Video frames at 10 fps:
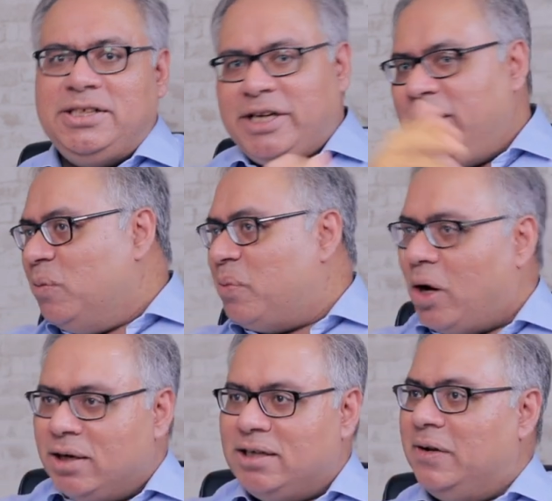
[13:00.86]
chain to
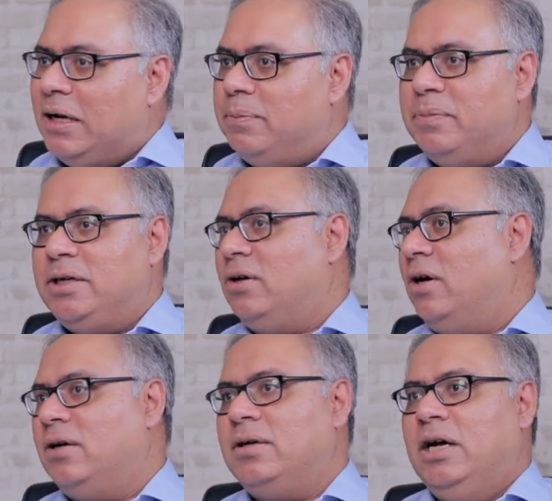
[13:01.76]
product development
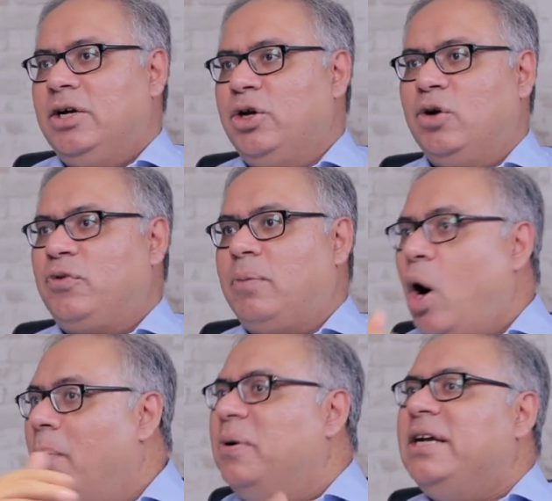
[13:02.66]
or, you know, from
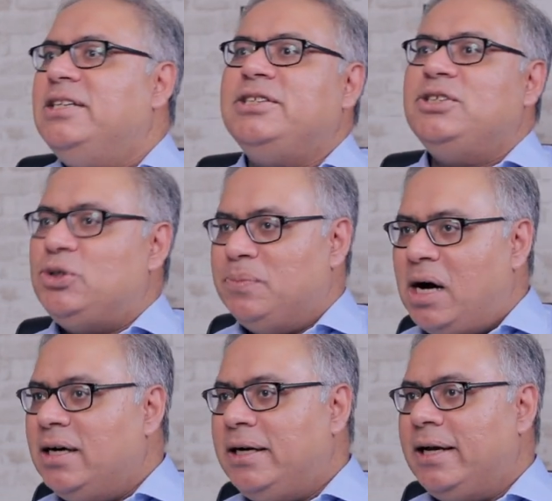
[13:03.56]
operations to
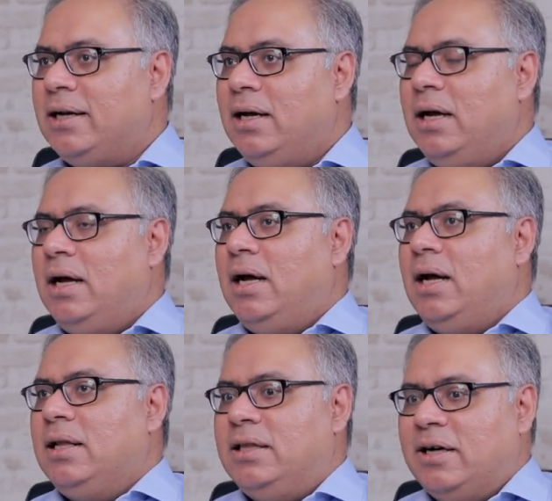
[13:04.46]
marketing,
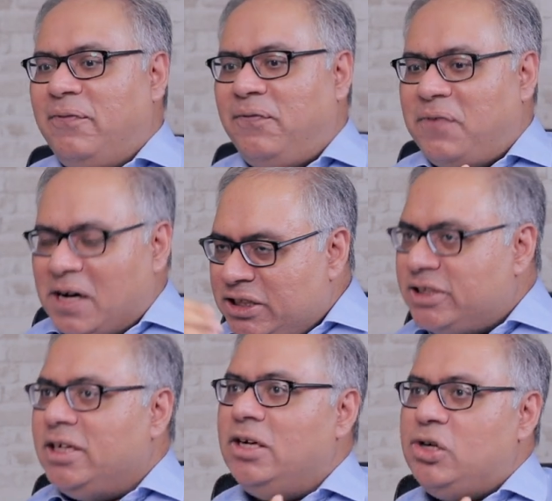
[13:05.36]
the
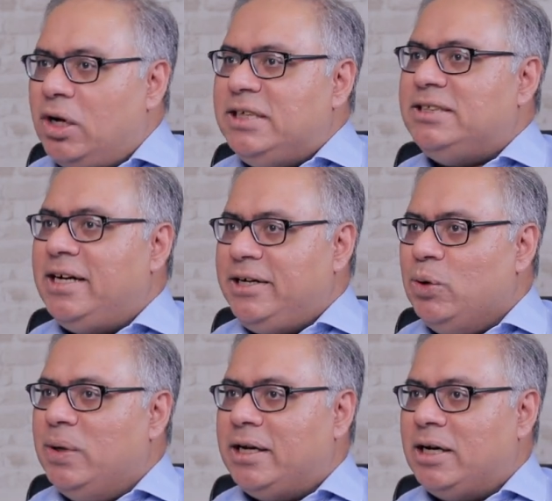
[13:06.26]
functional knowledge that you
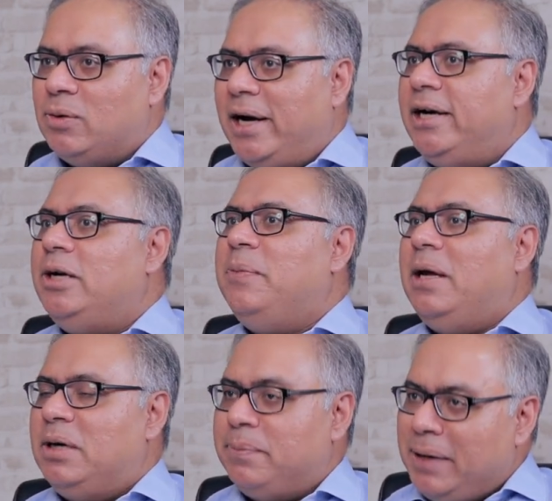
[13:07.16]
will require to be
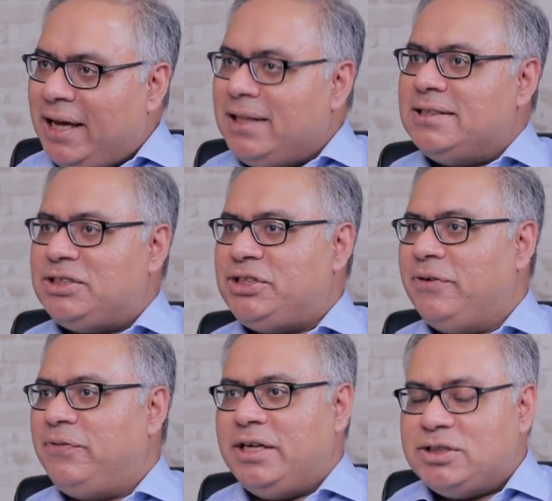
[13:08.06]
able to make this
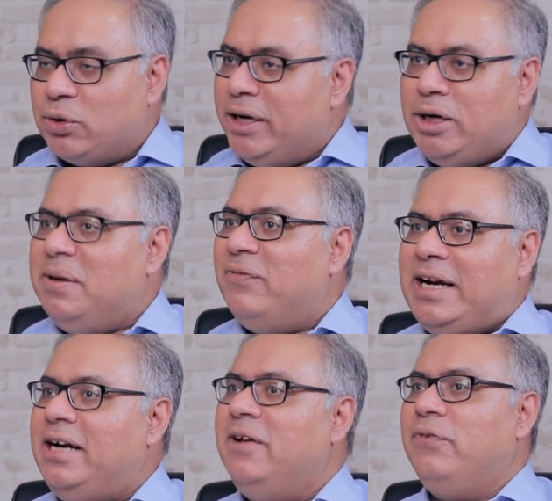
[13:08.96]
shift is going to be
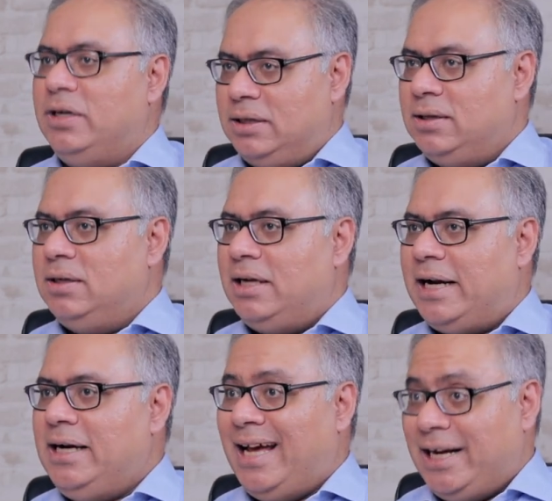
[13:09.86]
very different,
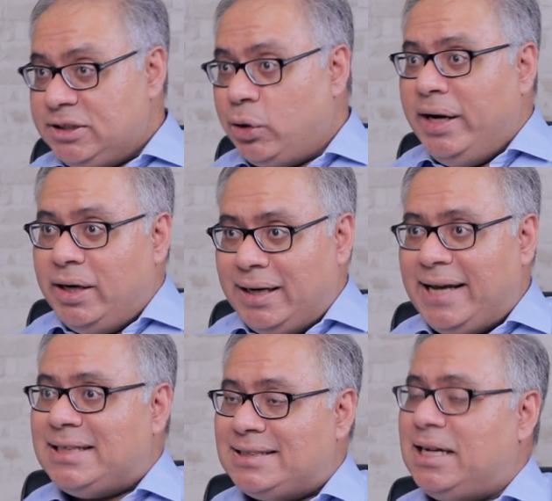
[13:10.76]
right? And it's going to
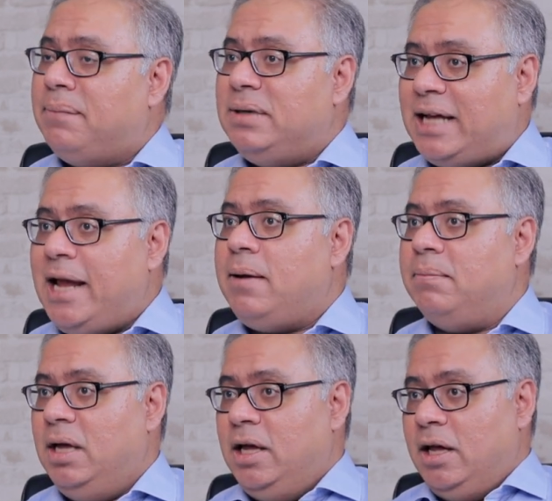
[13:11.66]
take some
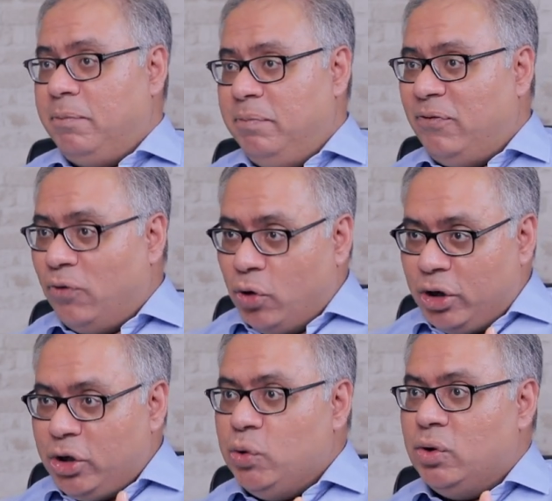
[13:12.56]
time before
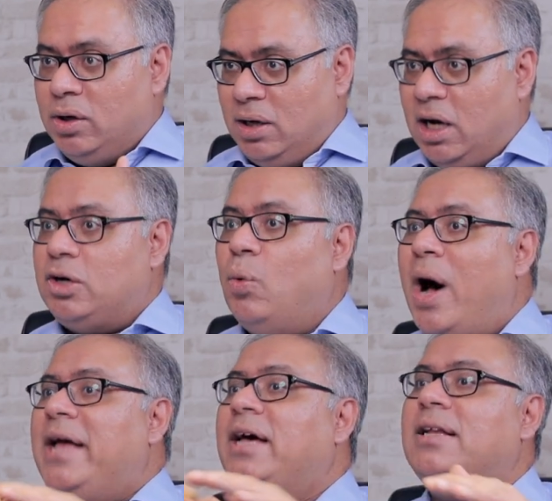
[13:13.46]
you
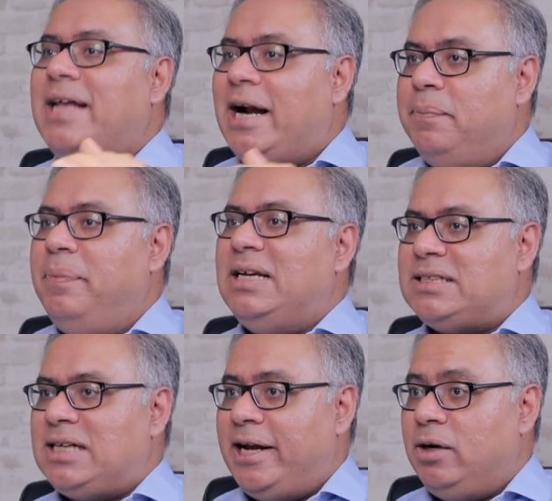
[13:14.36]
acquire that
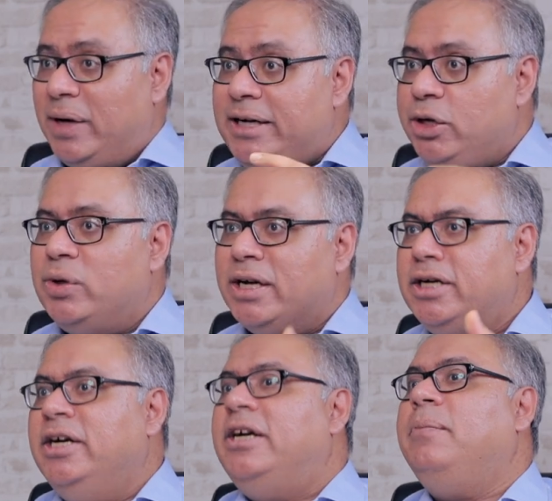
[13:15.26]
baseline where you can
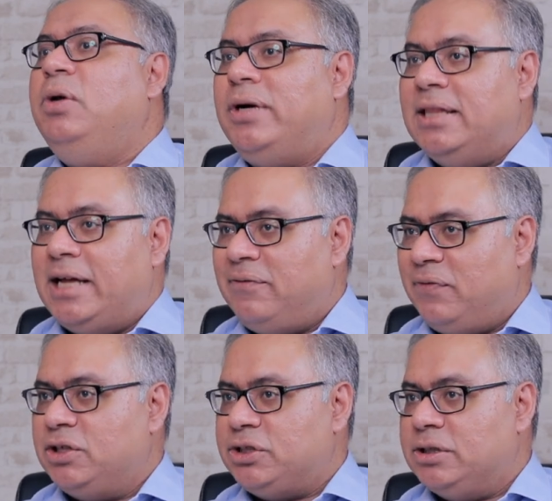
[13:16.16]
contribute in that
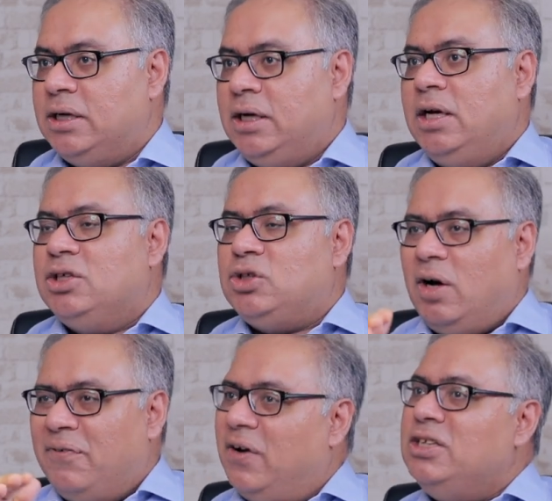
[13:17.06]
function. So
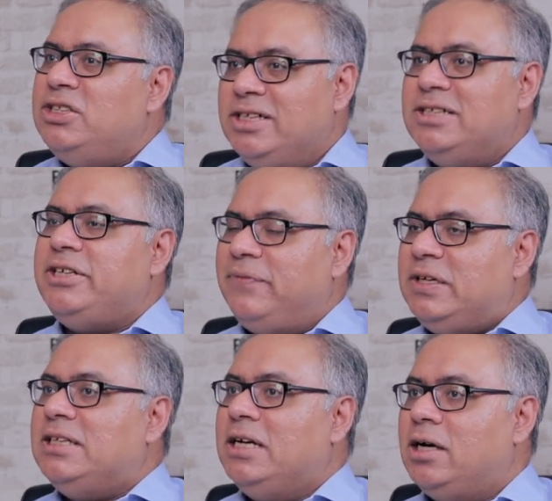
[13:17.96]
a functional shift
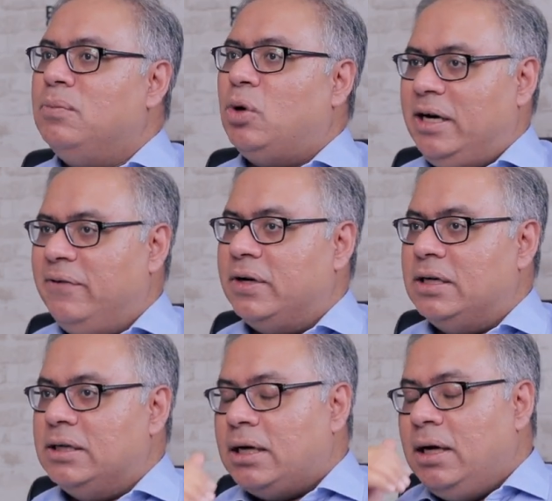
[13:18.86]
is a little more
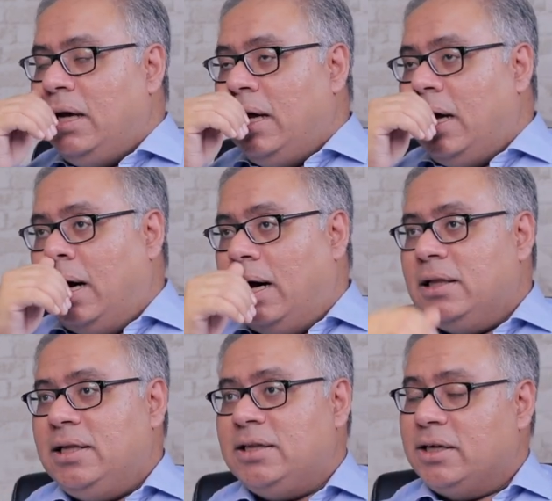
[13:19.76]
difficult.
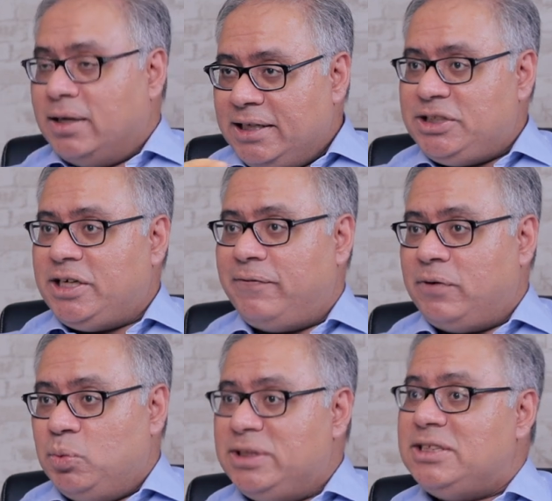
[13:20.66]
The third shift,
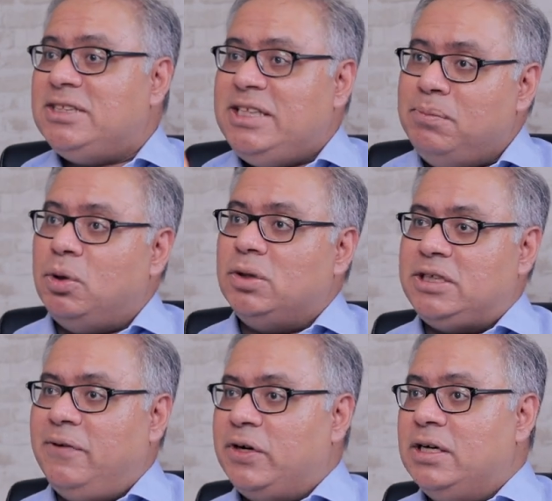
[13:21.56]
which is the most
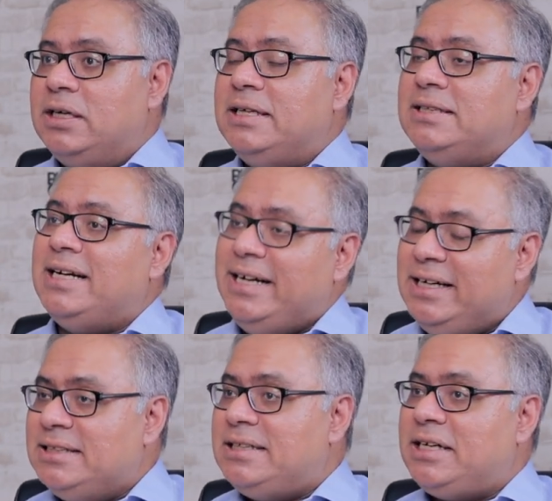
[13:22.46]
difficult, is an
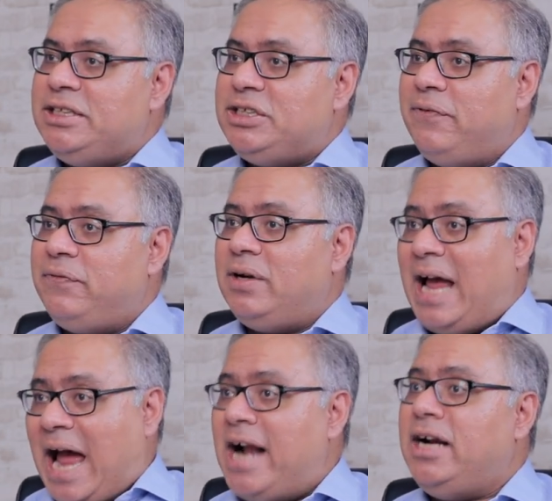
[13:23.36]
industry shift
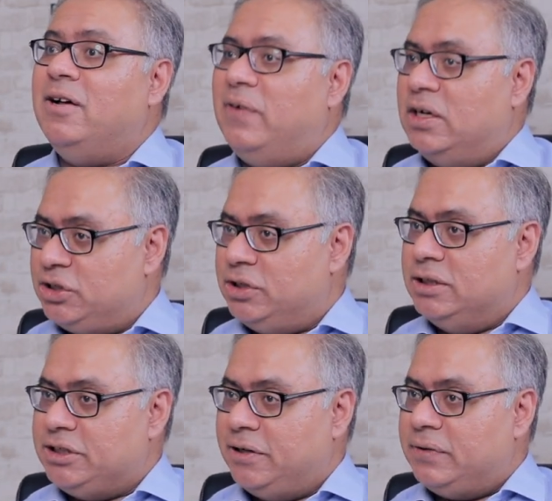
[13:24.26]
and a functional
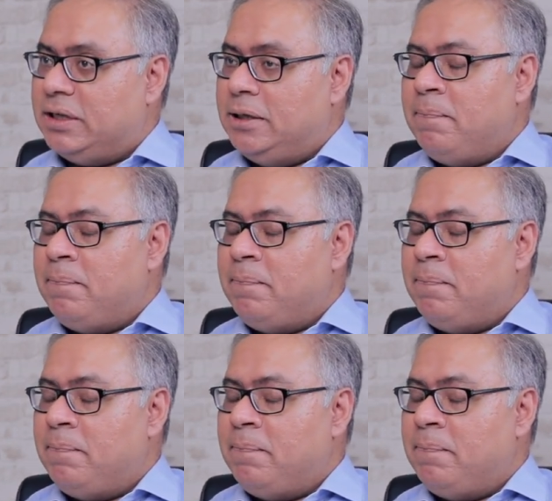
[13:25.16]
shift.